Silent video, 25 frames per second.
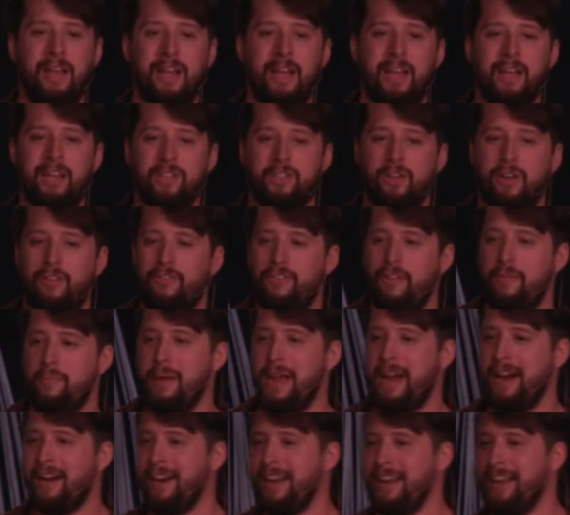So for
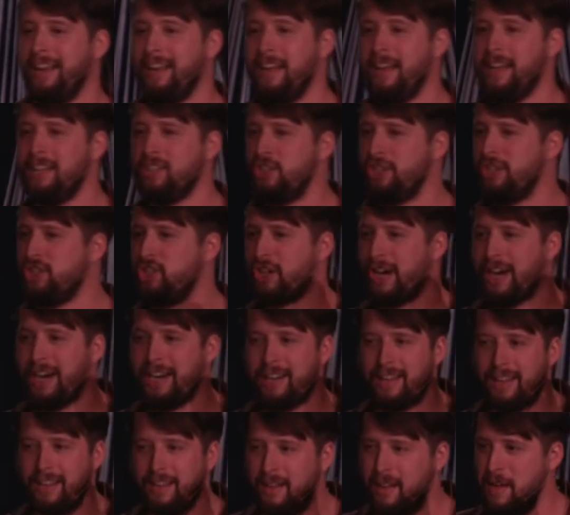Mary, she's trying
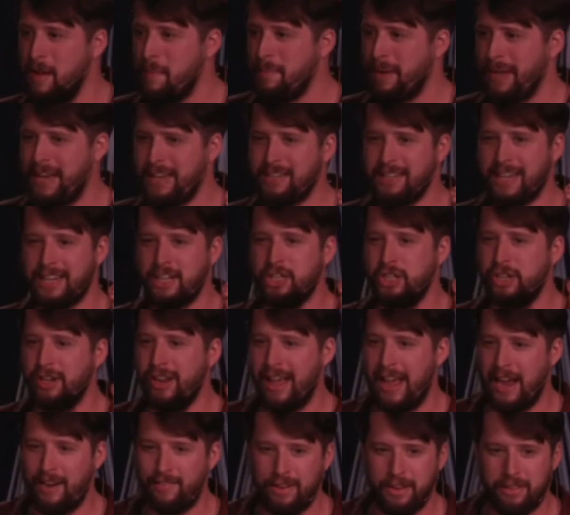to pay attention to
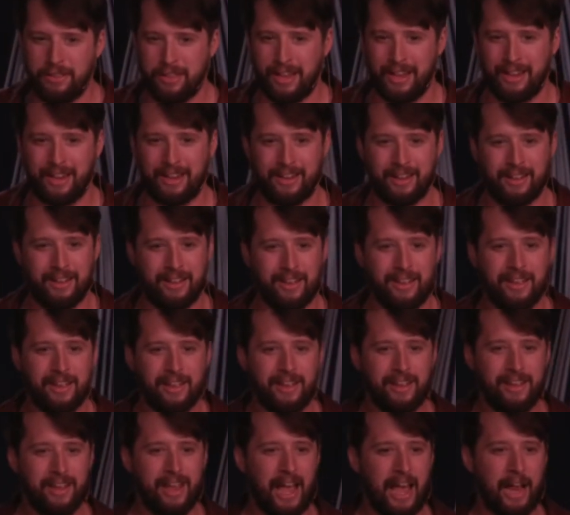everything,
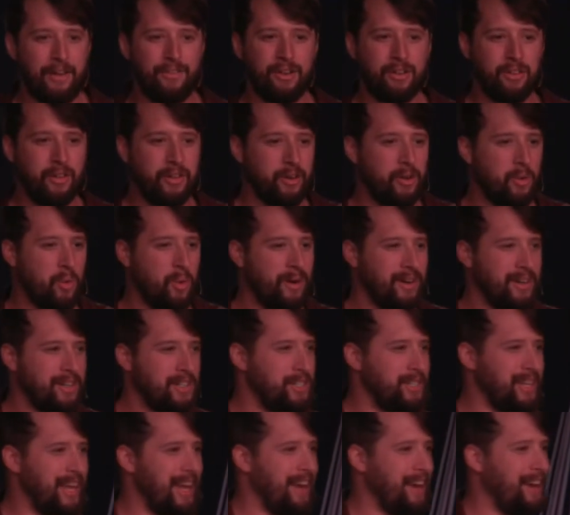every little word
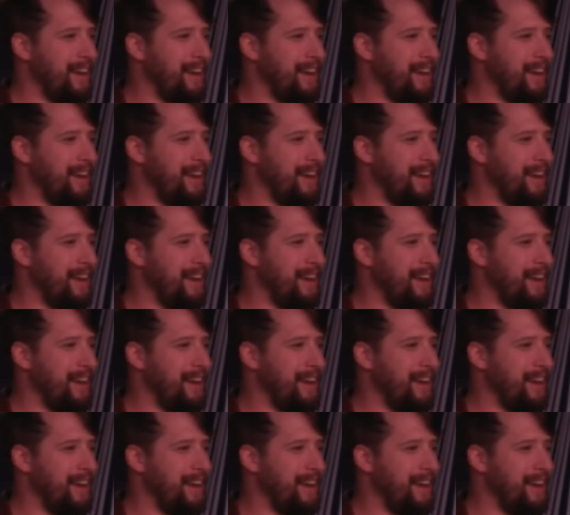said,